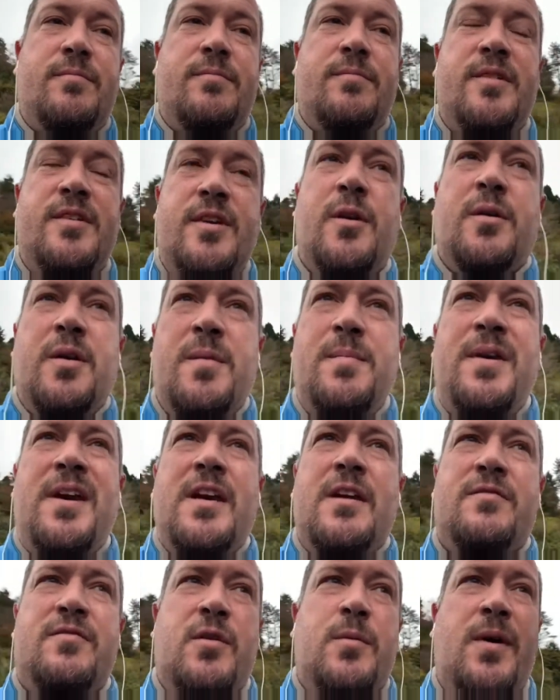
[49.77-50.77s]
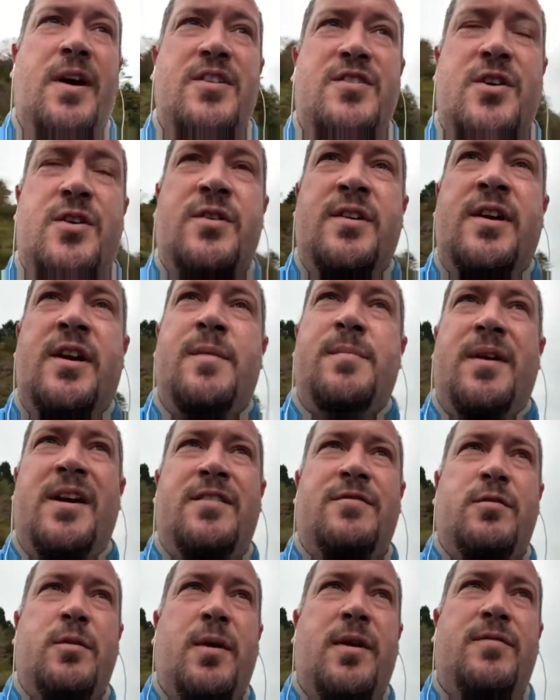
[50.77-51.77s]
in a meaningful way, certainly in a
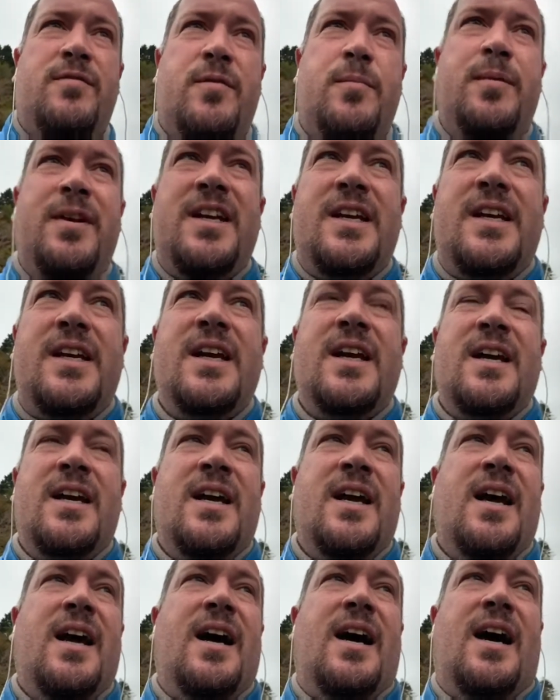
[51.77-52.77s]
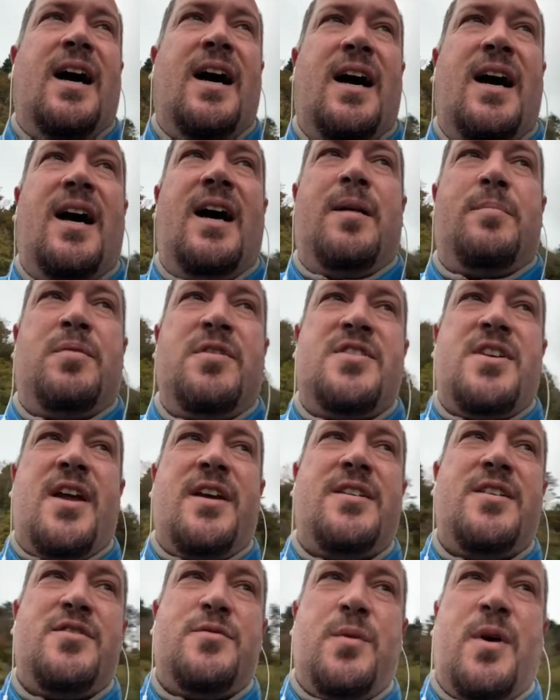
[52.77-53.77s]
meaningful way for me,
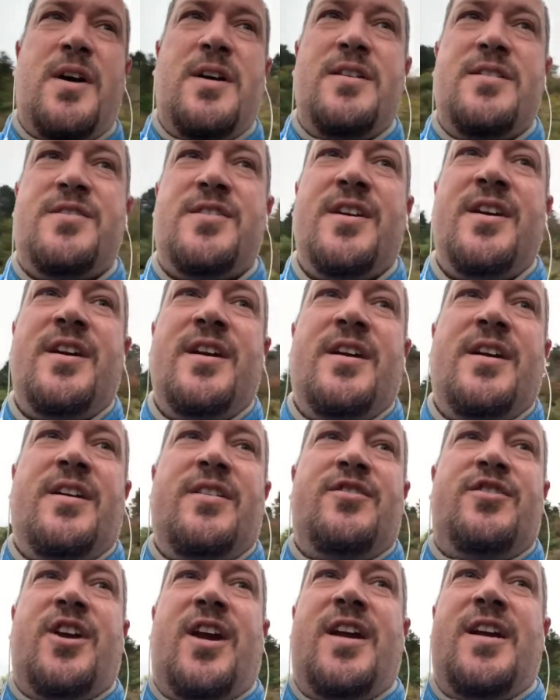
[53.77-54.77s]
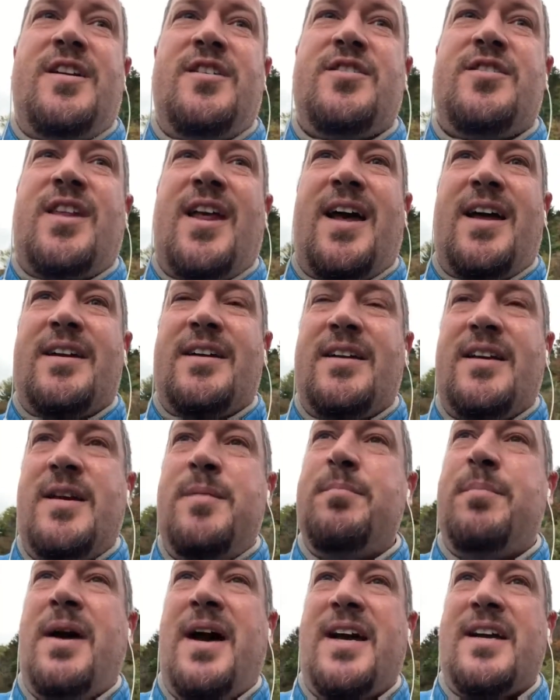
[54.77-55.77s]
percentage wise, change that
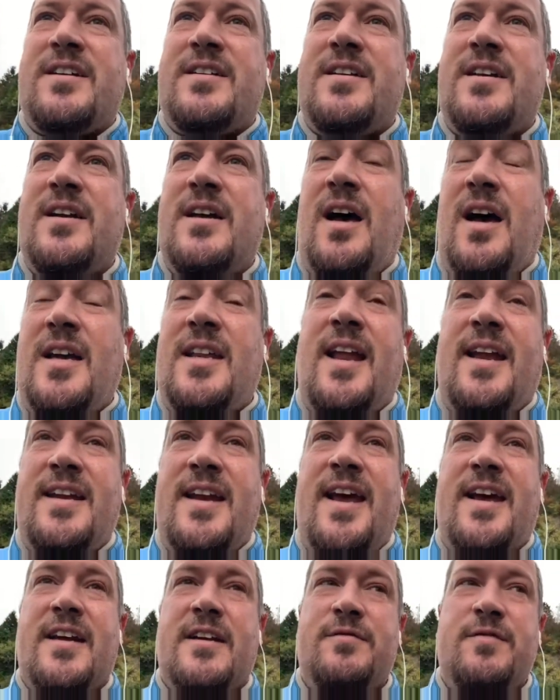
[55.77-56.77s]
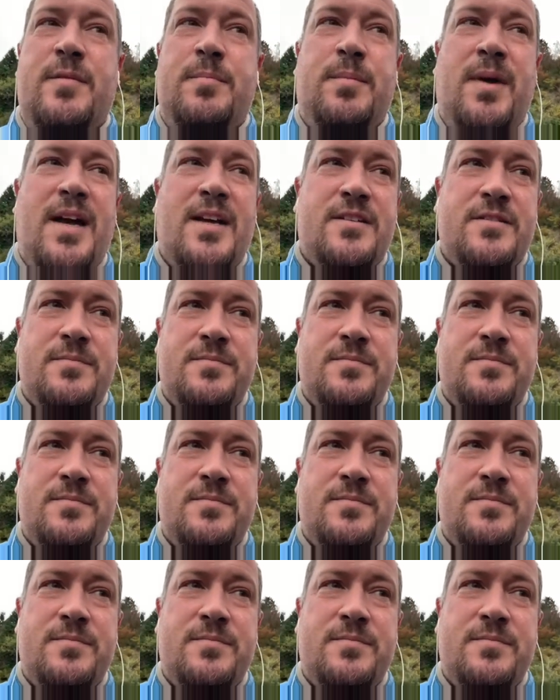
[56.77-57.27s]
impact, that negative impact.